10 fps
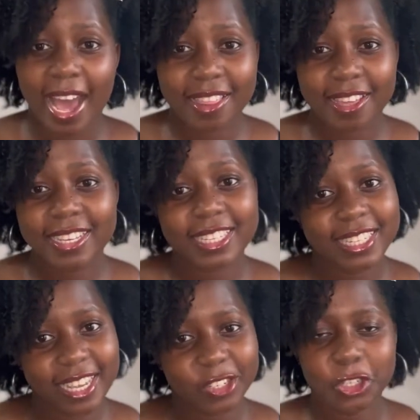other
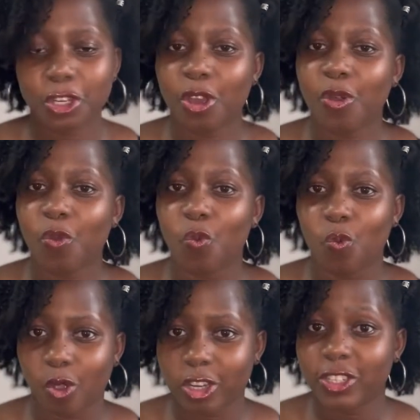essential
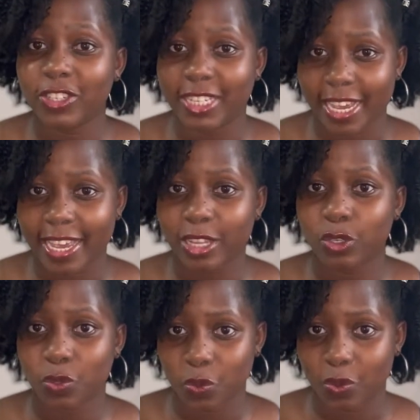wash day
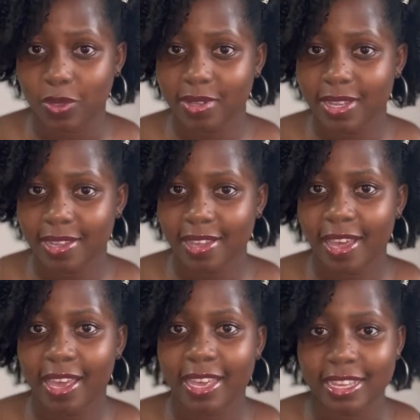tool
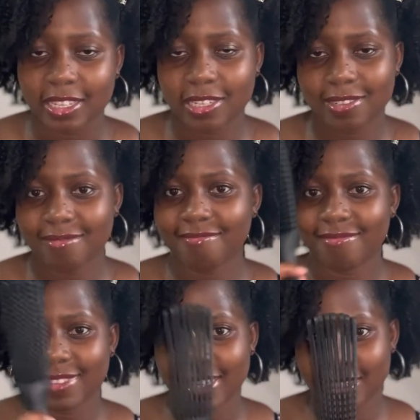is
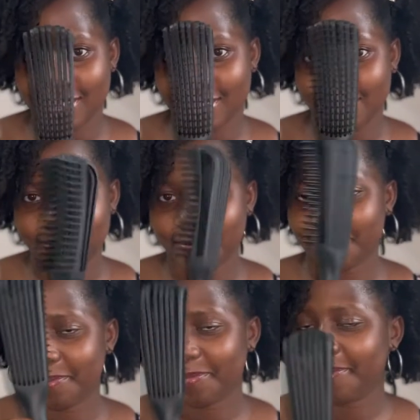this
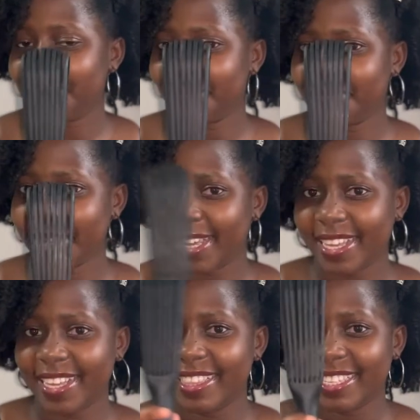
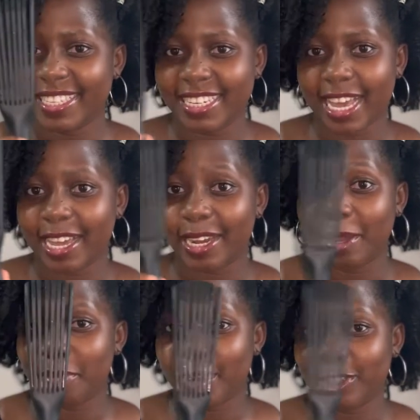
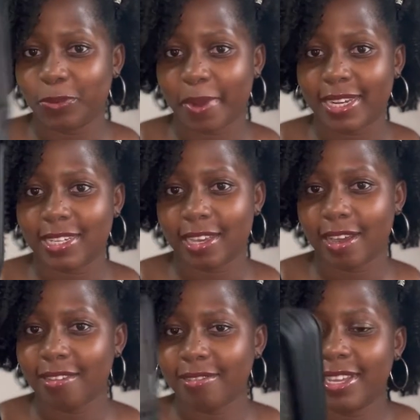detangling brush right
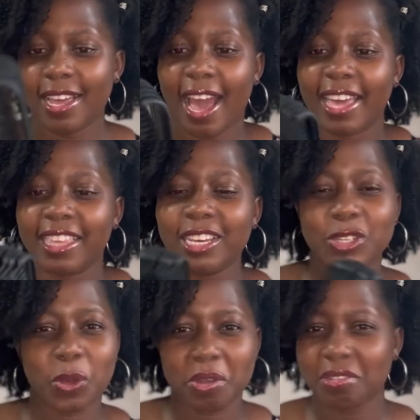here. I think it's
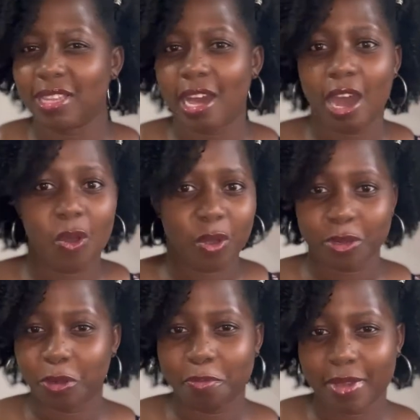called the
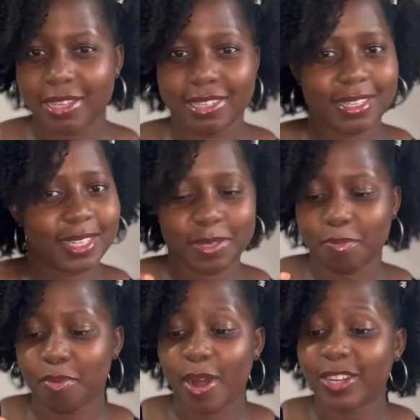octopus
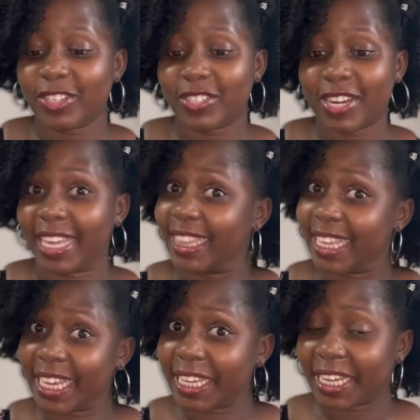brush, I
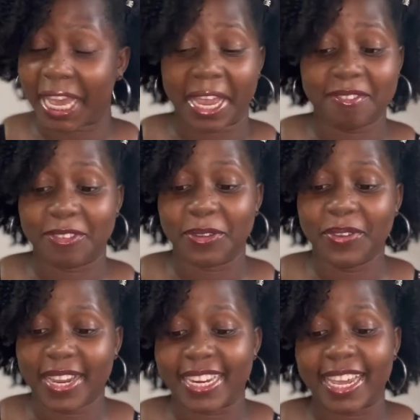think. I have no
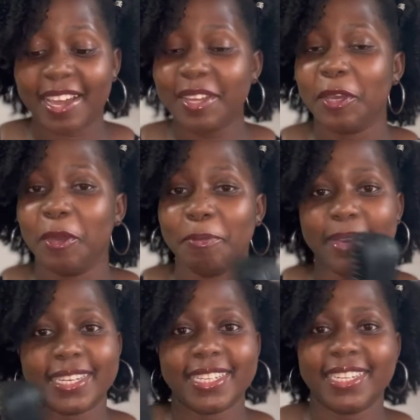idea,
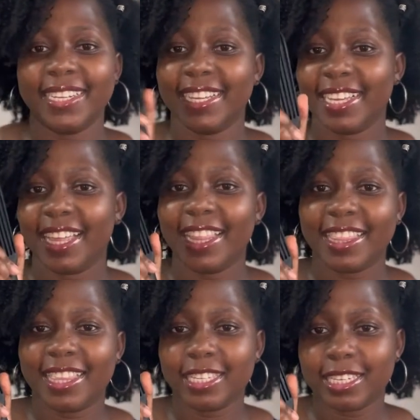but
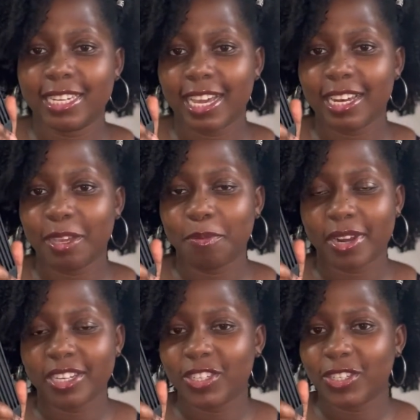this detangling
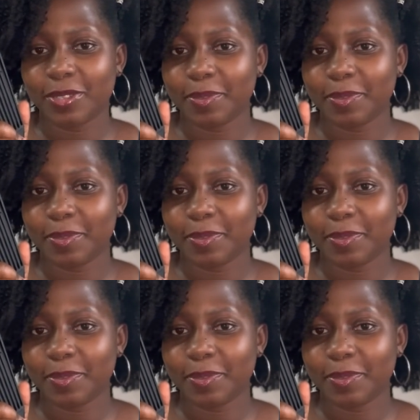brush,